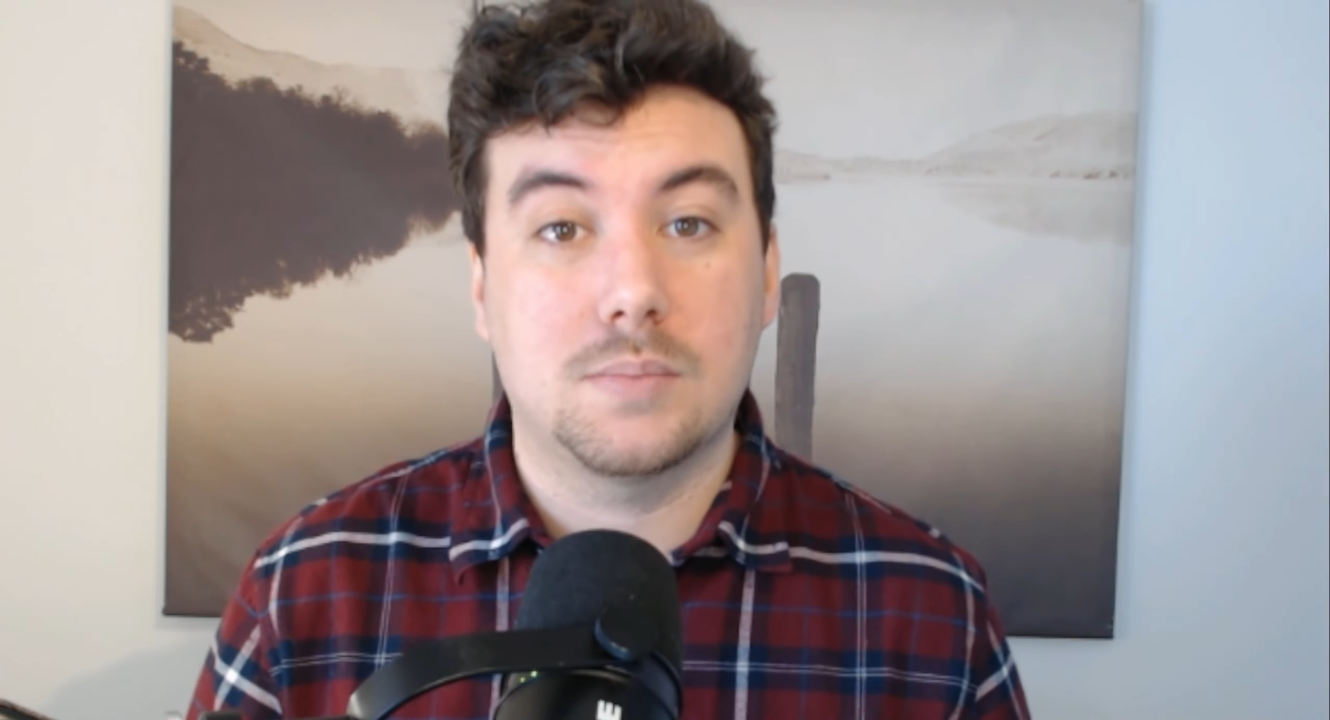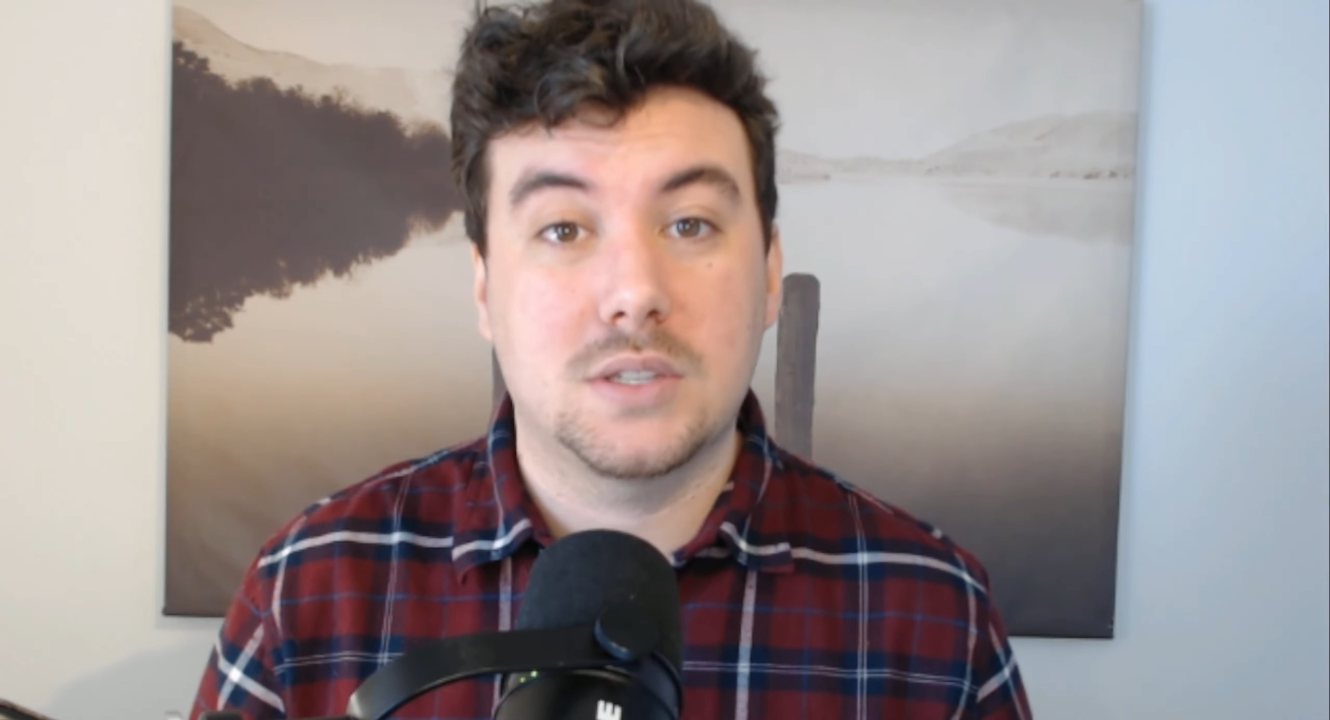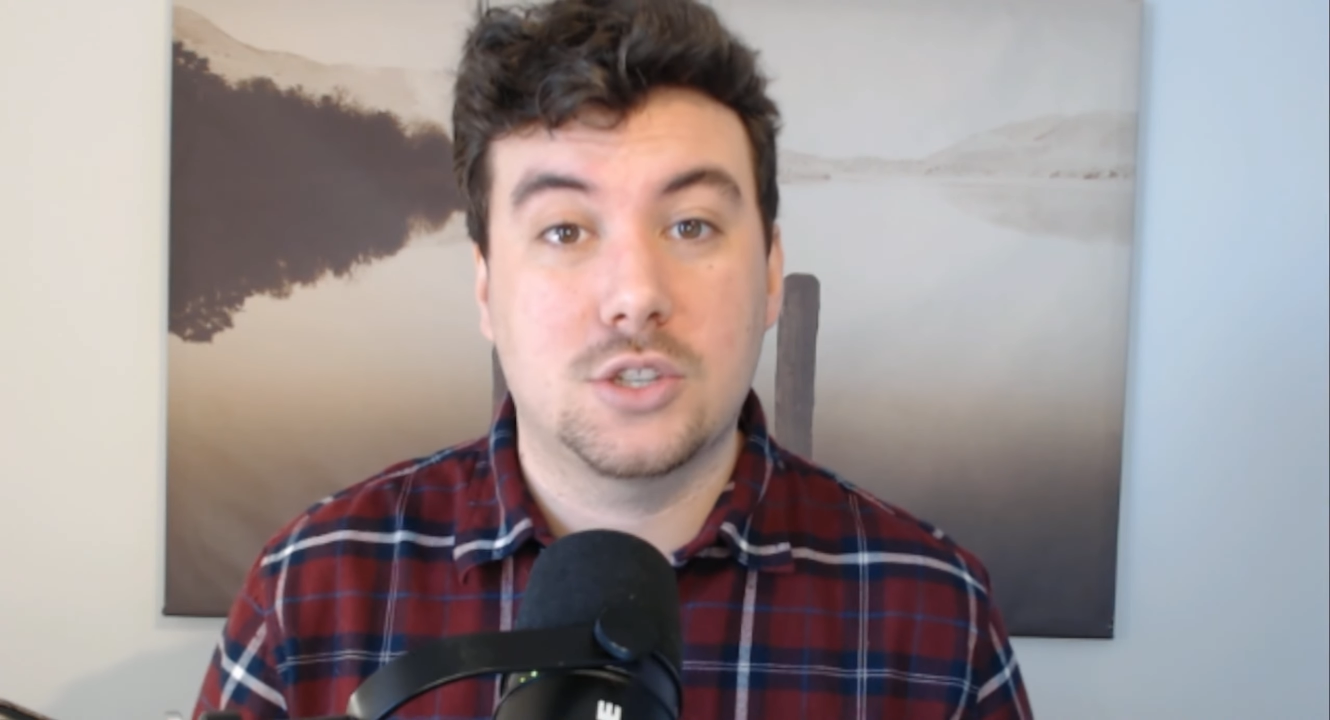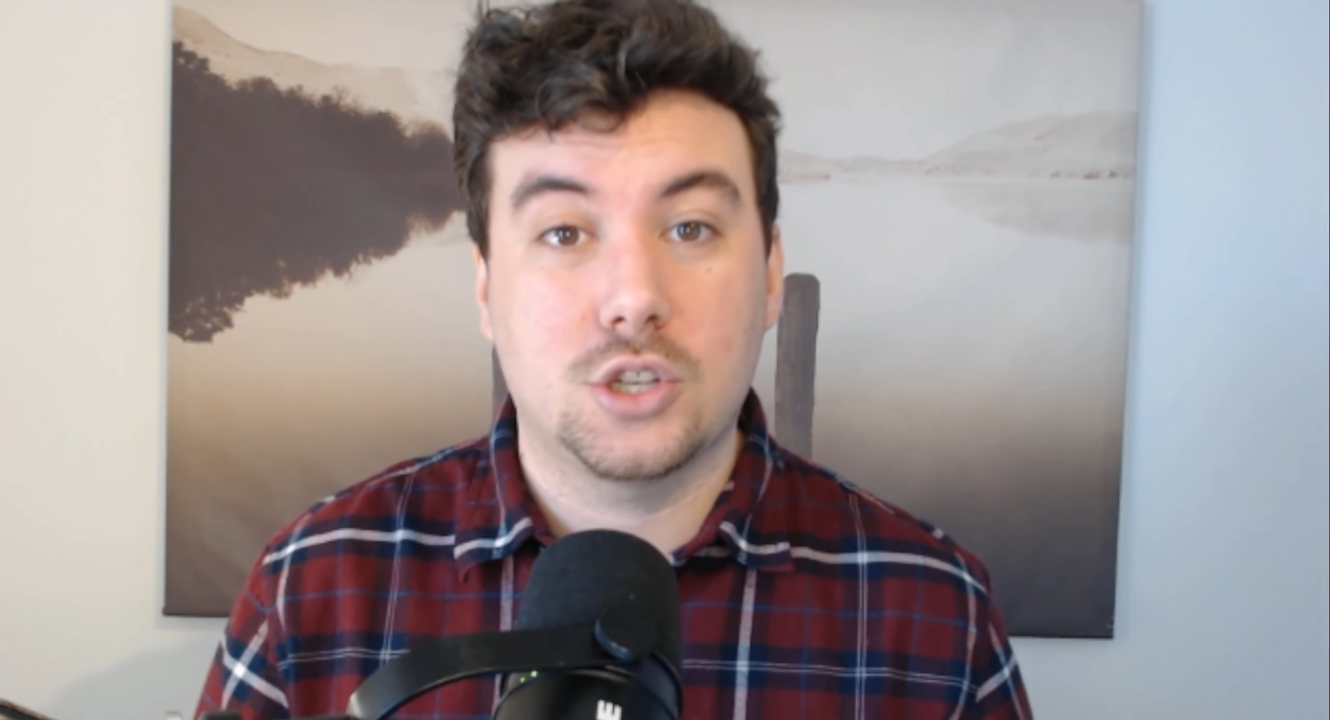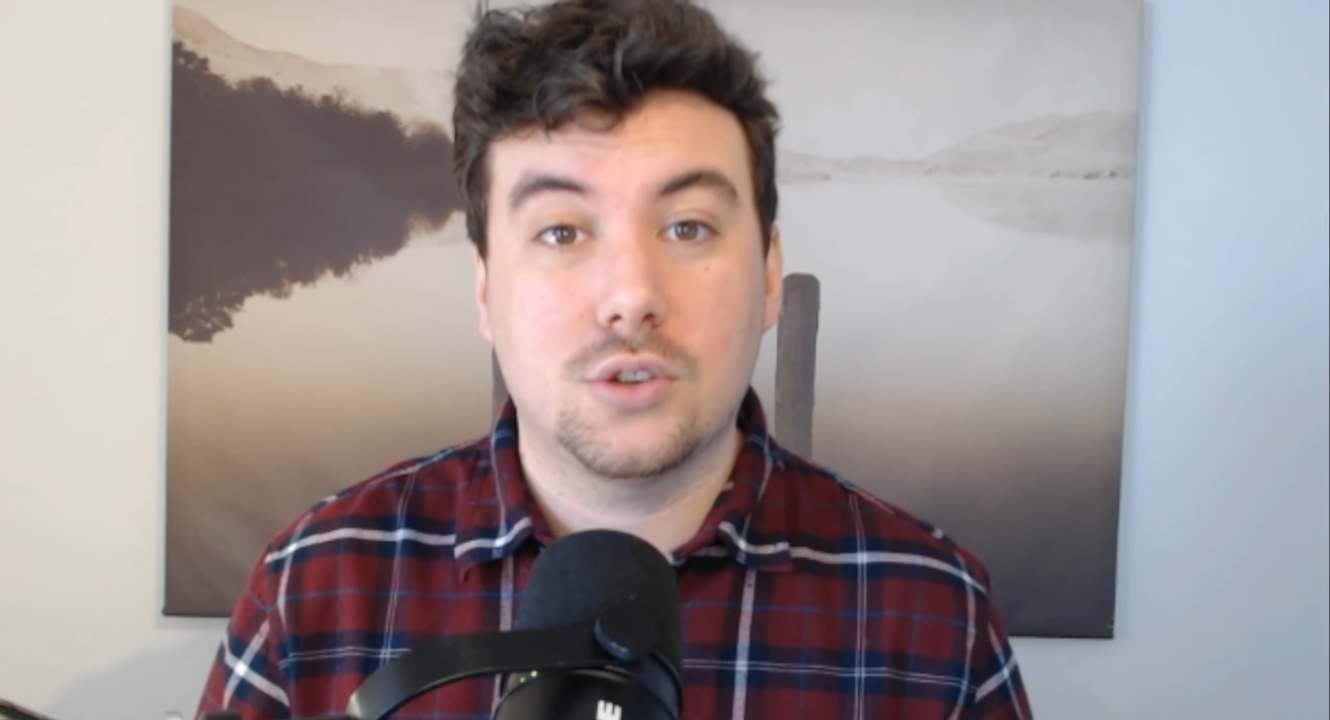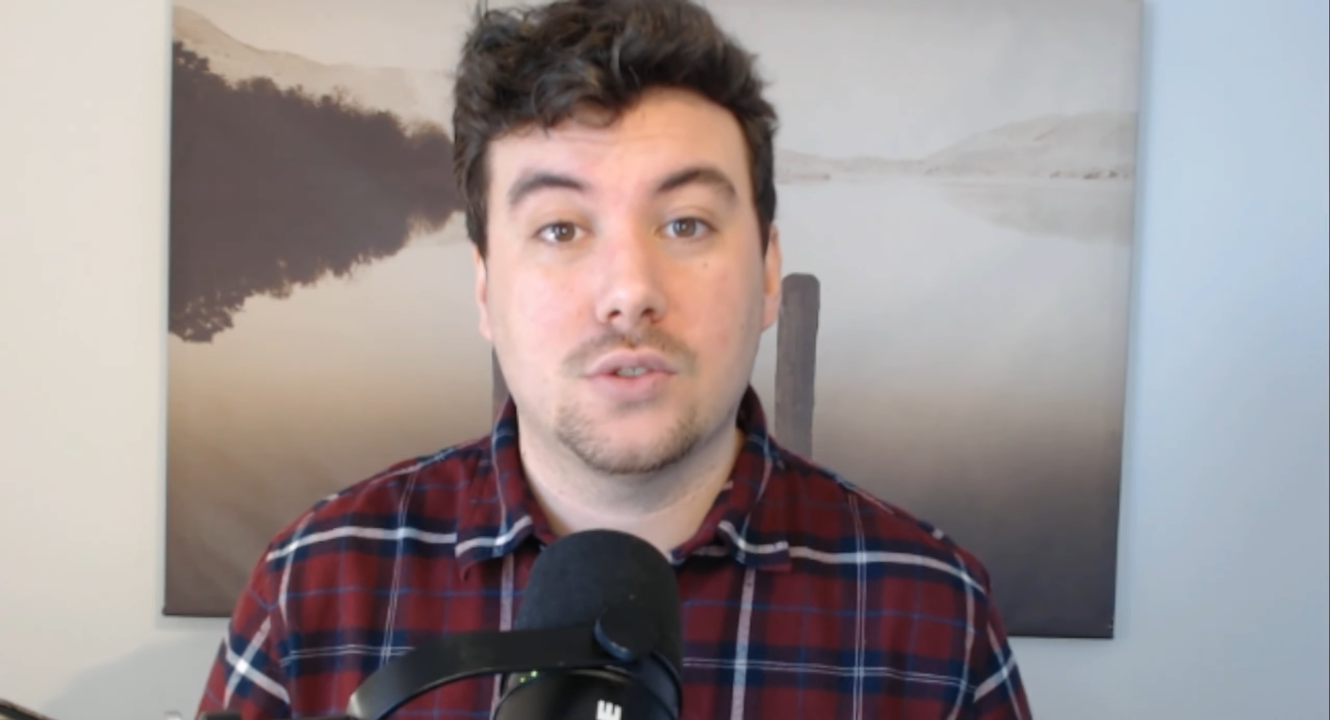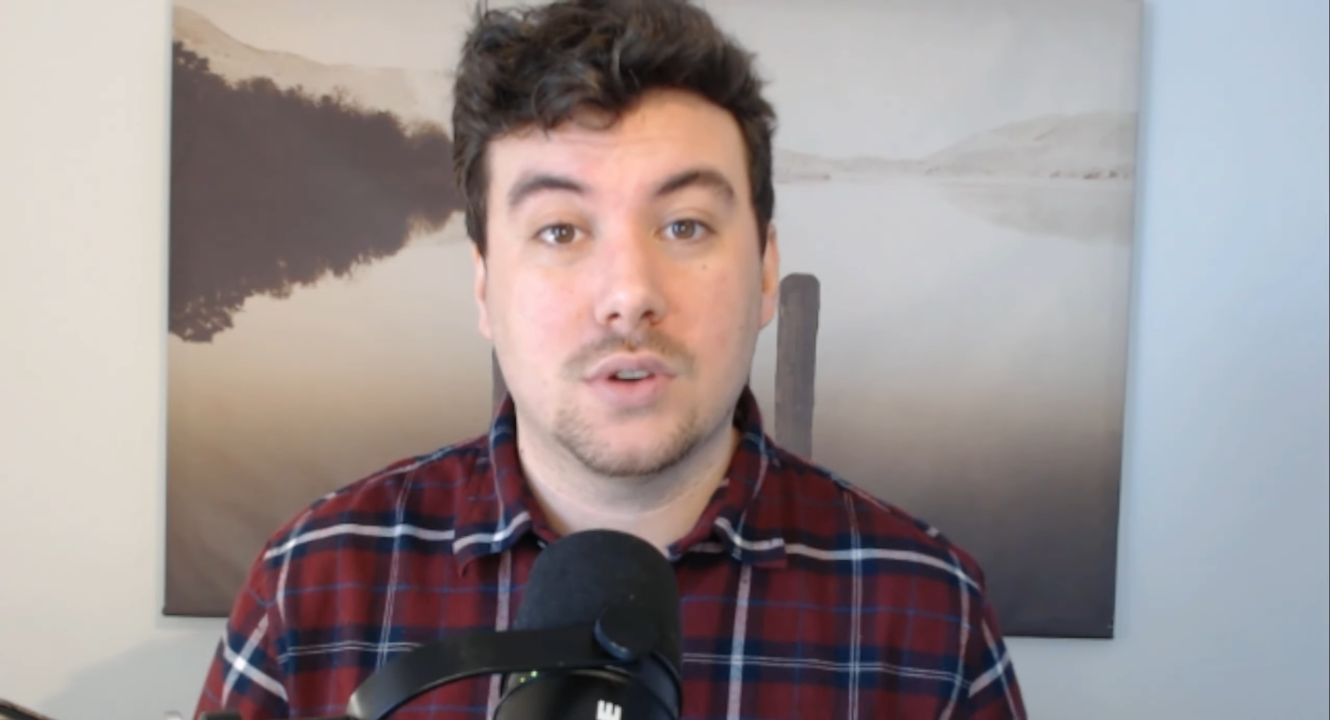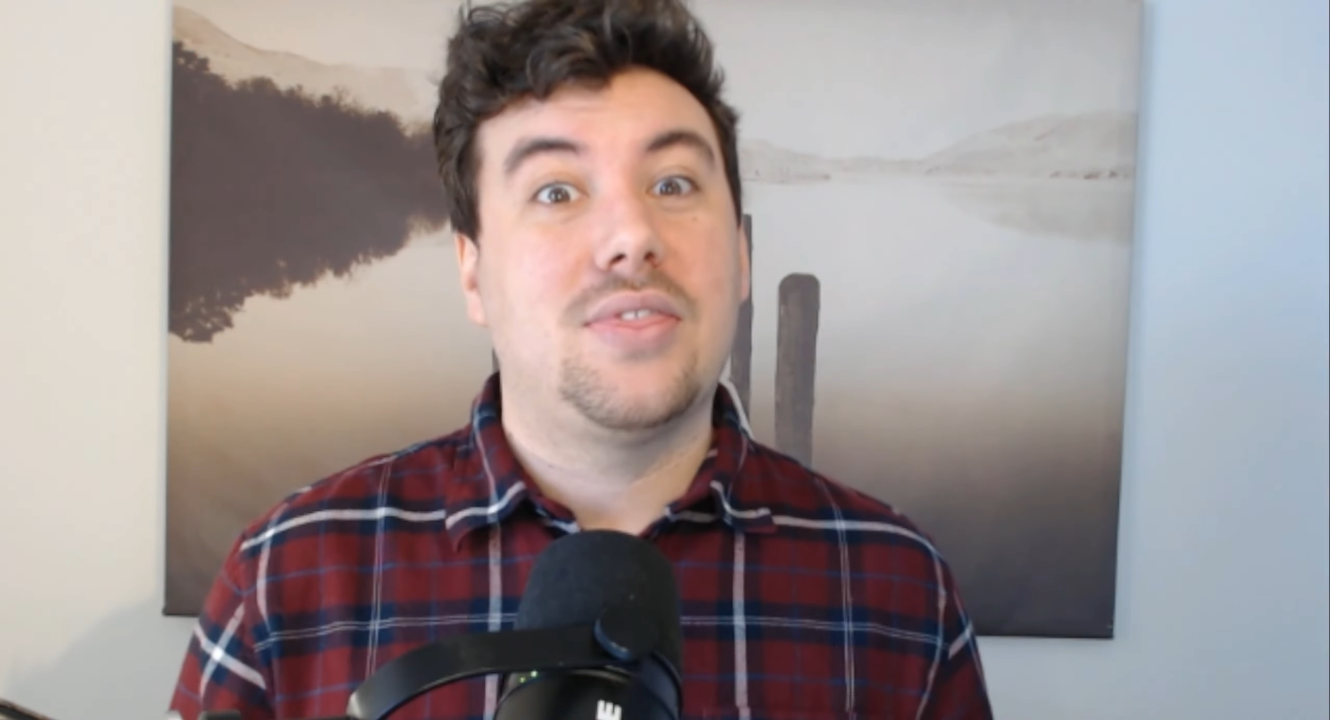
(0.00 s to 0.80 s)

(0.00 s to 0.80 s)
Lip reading: soon.